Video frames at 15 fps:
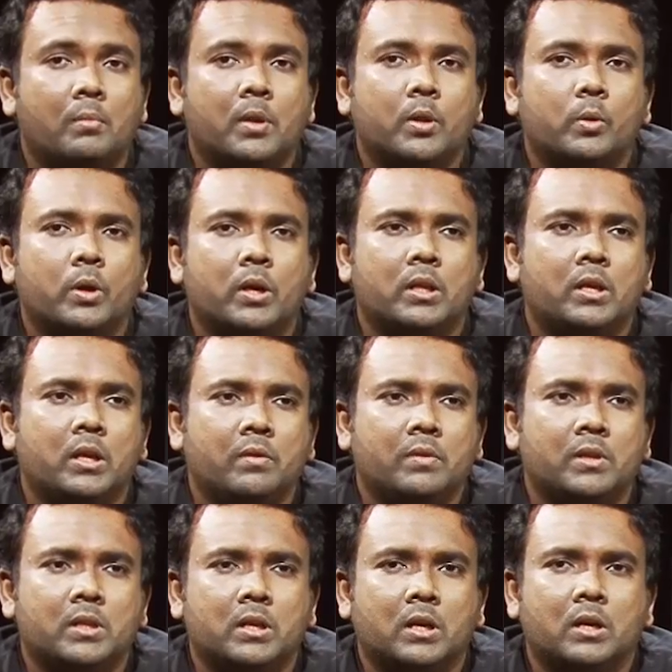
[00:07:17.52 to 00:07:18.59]
but the only thing
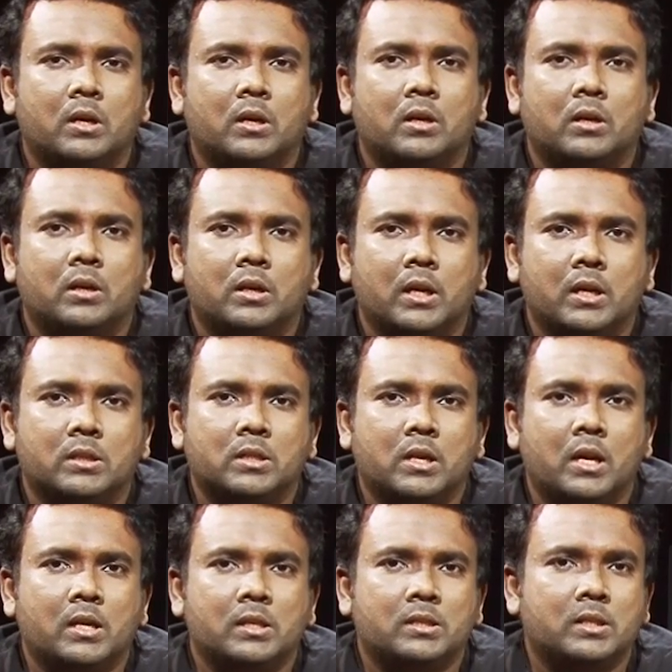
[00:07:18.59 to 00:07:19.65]
with
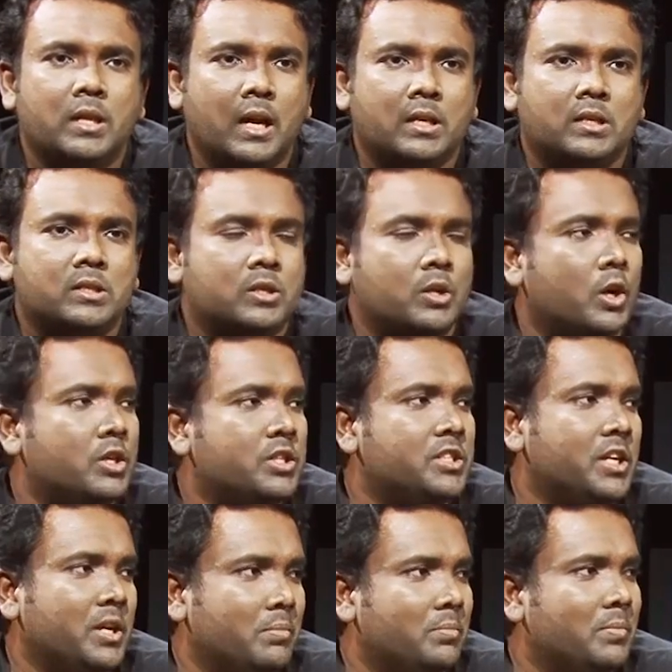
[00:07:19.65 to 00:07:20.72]
Tesla is that's not
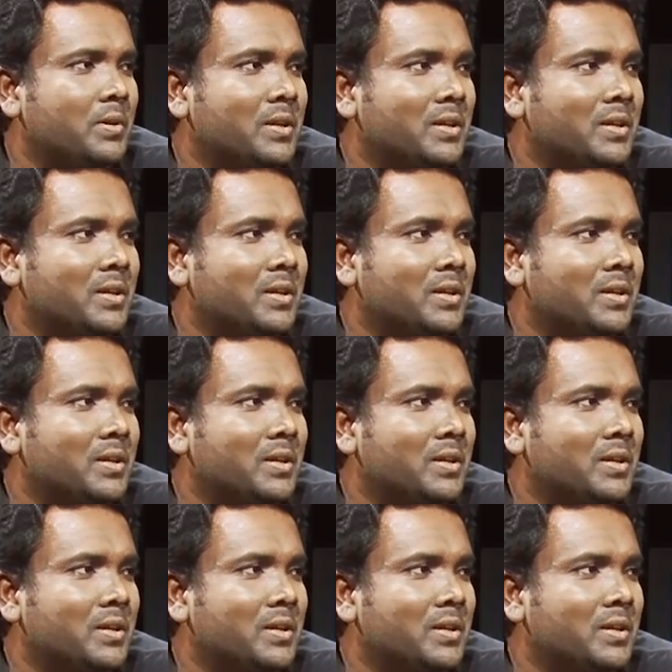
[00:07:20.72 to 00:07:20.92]
cheap.